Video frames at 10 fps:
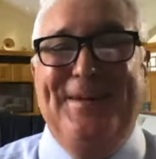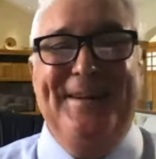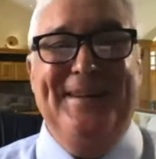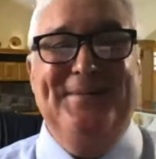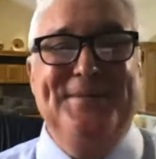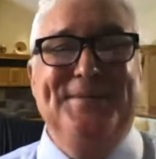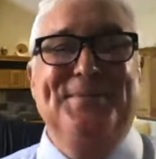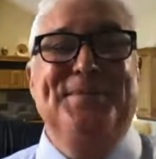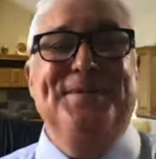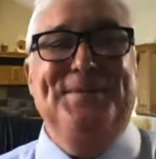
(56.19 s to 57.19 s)
I'm Mike
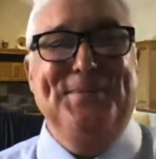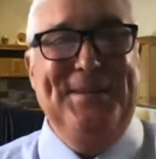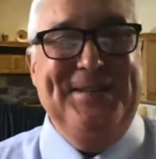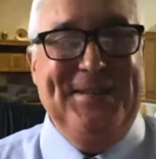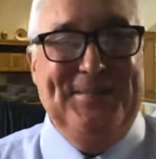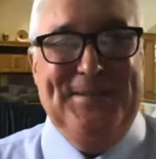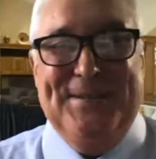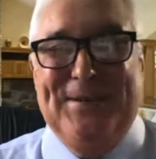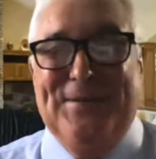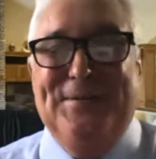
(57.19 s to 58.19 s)
Evans with this week's
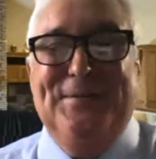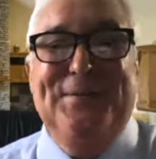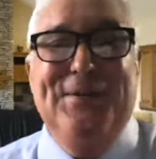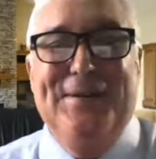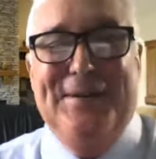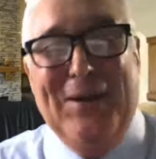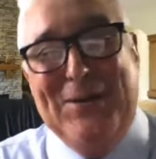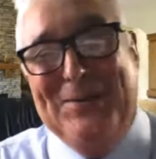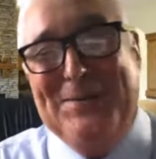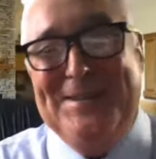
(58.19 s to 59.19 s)
episode of
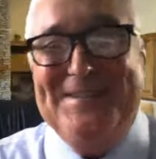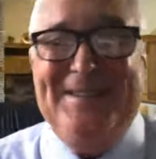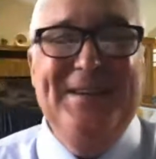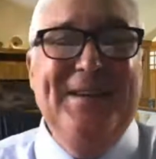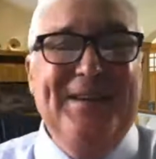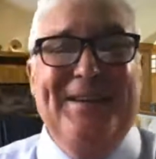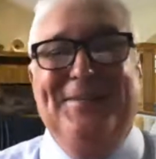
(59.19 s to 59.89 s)
No Risk,